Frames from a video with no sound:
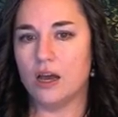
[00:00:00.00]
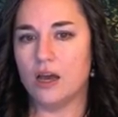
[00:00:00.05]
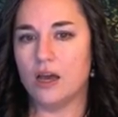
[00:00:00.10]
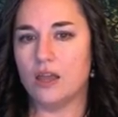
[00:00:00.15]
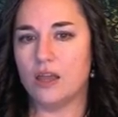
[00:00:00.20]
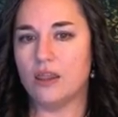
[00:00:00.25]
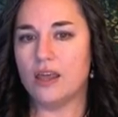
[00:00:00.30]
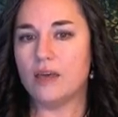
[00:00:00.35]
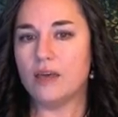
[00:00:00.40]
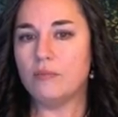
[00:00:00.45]

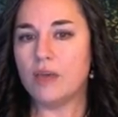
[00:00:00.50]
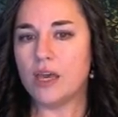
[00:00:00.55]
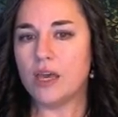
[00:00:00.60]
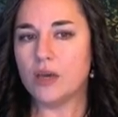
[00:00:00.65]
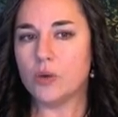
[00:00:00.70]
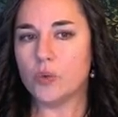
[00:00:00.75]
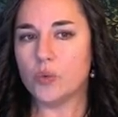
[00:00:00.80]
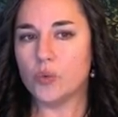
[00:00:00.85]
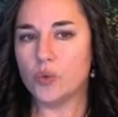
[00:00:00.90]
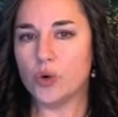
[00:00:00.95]
they
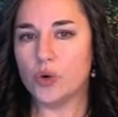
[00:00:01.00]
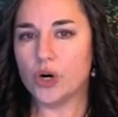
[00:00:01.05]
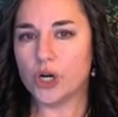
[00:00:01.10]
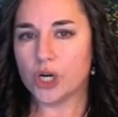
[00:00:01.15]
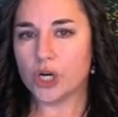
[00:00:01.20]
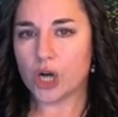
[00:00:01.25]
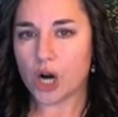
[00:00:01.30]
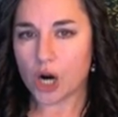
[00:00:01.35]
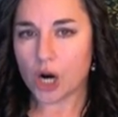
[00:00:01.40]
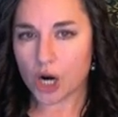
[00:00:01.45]
make
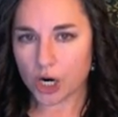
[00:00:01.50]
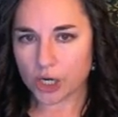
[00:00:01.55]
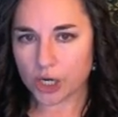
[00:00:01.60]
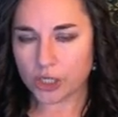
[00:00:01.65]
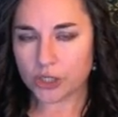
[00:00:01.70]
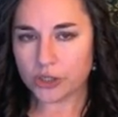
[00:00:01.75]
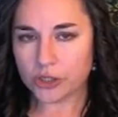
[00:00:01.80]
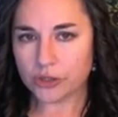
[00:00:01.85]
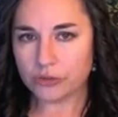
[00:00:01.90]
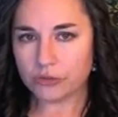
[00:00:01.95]
work
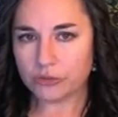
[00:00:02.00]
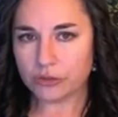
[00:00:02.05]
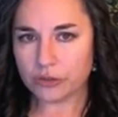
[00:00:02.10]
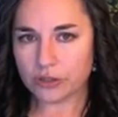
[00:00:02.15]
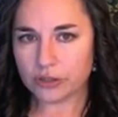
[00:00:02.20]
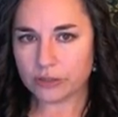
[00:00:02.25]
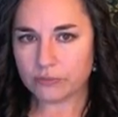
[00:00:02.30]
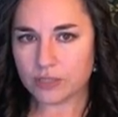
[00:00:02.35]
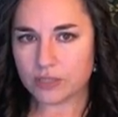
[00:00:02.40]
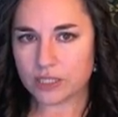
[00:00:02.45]
harder for
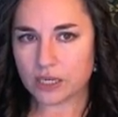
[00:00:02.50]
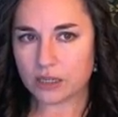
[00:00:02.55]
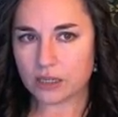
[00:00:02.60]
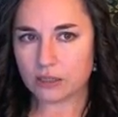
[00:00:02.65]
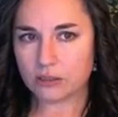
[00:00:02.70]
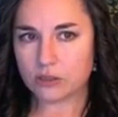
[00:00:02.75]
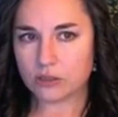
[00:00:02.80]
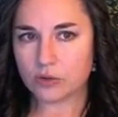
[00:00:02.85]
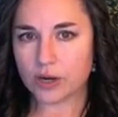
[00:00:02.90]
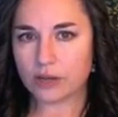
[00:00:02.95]

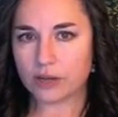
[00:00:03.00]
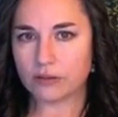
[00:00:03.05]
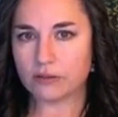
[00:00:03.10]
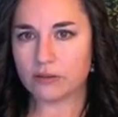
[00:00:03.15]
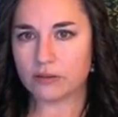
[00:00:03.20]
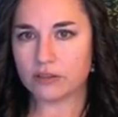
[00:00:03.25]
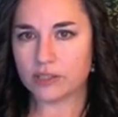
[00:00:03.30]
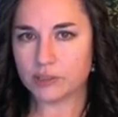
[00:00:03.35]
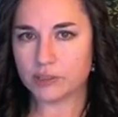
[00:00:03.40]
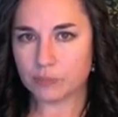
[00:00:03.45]
themselves rather
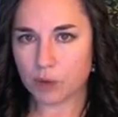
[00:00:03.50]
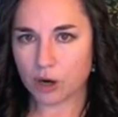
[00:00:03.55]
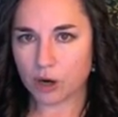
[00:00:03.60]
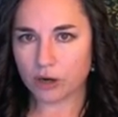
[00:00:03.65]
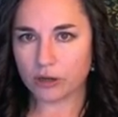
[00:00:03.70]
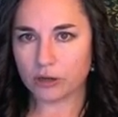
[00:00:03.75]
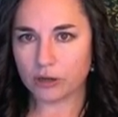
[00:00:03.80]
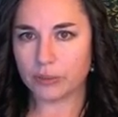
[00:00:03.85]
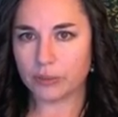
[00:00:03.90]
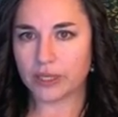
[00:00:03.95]
than
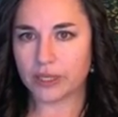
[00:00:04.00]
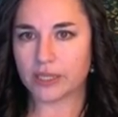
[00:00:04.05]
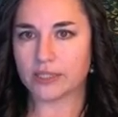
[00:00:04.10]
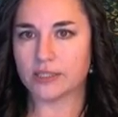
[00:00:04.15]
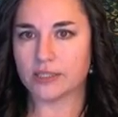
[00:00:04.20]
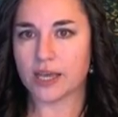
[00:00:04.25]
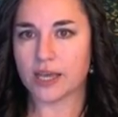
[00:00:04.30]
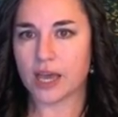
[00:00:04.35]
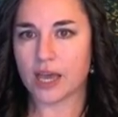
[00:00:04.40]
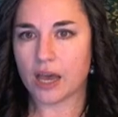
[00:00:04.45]
smarter
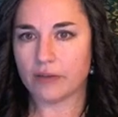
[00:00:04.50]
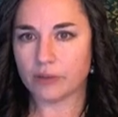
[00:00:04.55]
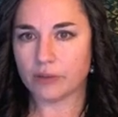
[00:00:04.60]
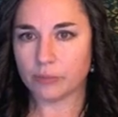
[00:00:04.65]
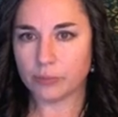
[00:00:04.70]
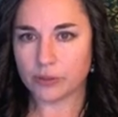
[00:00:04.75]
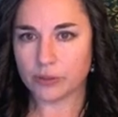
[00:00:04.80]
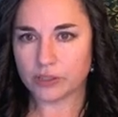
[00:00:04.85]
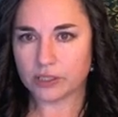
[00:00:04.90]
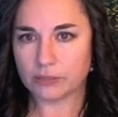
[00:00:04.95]
because they haven't
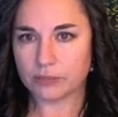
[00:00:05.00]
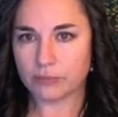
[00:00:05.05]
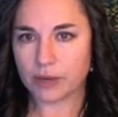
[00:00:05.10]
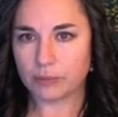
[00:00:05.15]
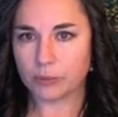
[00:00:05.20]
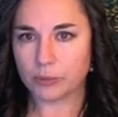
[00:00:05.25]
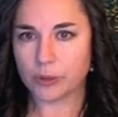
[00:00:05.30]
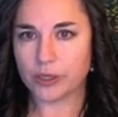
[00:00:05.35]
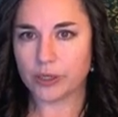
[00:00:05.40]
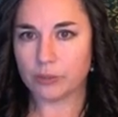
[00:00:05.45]
put to
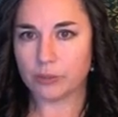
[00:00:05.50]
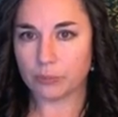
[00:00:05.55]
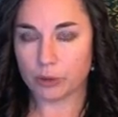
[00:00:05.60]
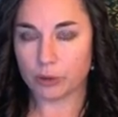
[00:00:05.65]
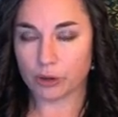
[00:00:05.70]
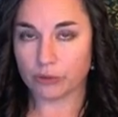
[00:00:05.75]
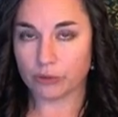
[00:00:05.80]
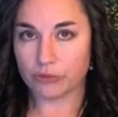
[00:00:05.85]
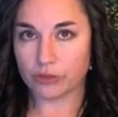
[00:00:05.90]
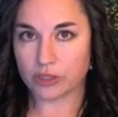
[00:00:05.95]
memory the
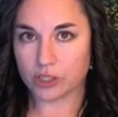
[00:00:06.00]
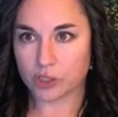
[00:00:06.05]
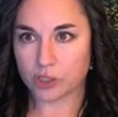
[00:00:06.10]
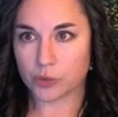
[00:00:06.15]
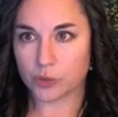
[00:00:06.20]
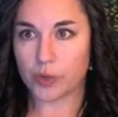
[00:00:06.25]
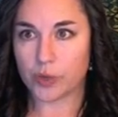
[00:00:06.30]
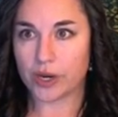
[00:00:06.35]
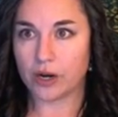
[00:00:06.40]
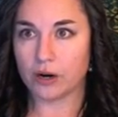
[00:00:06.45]
perfect
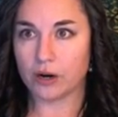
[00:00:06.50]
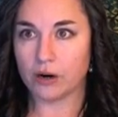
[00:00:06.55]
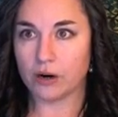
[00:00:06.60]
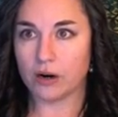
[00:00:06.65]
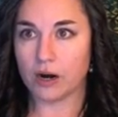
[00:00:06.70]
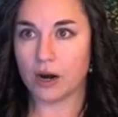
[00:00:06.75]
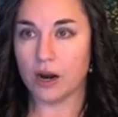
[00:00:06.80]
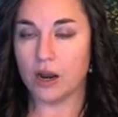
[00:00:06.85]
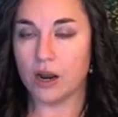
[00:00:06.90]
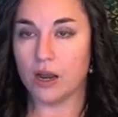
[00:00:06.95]

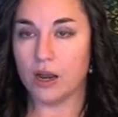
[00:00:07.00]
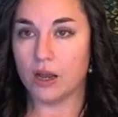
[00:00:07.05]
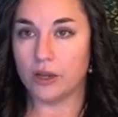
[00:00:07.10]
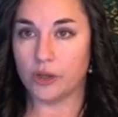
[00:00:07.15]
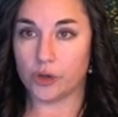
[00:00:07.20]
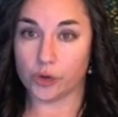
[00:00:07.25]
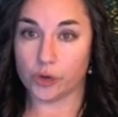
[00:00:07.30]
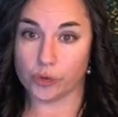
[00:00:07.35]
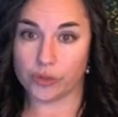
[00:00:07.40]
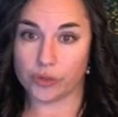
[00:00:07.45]
square
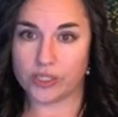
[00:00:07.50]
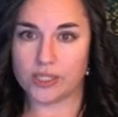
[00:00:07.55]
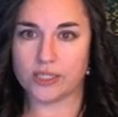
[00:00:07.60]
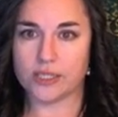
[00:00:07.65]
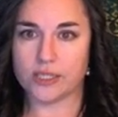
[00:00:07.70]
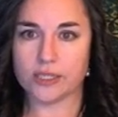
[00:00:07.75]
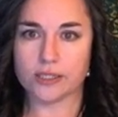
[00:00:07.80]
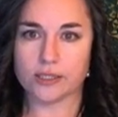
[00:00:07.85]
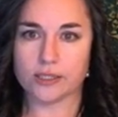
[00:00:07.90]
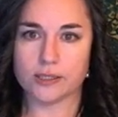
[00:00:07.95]

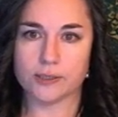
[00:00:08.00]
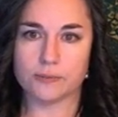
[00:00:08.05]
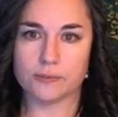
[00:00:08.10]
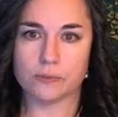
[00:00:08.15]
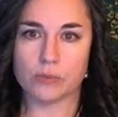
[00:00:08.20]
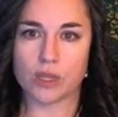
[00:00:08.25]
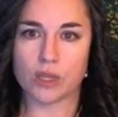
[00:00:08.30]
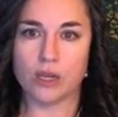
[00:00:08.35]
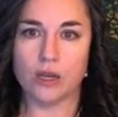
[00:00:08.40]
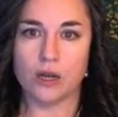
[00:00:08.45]
heuristics.
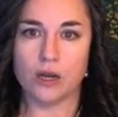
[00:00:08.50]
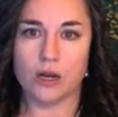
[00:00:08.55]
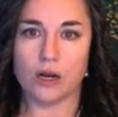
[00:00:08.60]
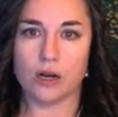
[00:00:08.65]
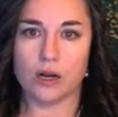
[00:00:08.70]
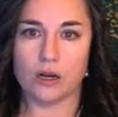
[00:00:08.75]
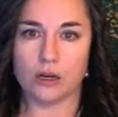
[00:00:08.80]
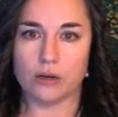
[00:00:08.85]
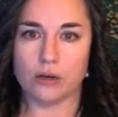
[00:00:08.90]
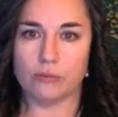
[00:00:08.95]

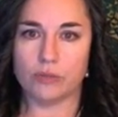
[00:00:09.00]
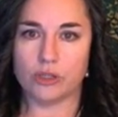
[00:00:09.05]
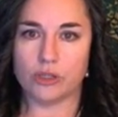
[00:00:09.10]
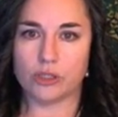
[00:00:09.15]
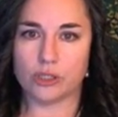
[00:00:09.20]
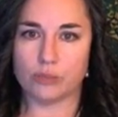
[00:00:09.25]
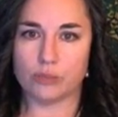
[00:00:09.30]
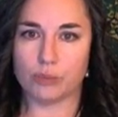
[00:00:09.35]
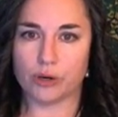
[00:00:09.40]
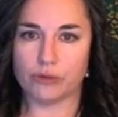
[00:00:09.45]

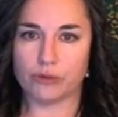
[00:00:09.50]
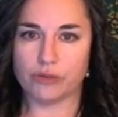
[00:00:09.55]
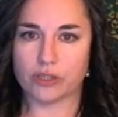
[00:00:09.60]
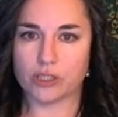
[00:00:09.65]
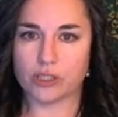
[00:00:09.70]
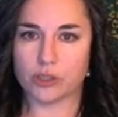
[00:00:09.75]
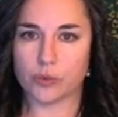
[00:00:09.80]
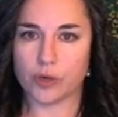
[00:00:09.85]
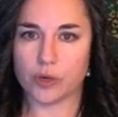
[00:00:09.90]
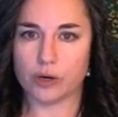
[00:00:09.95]
There's the perfect
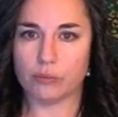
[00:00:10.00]
square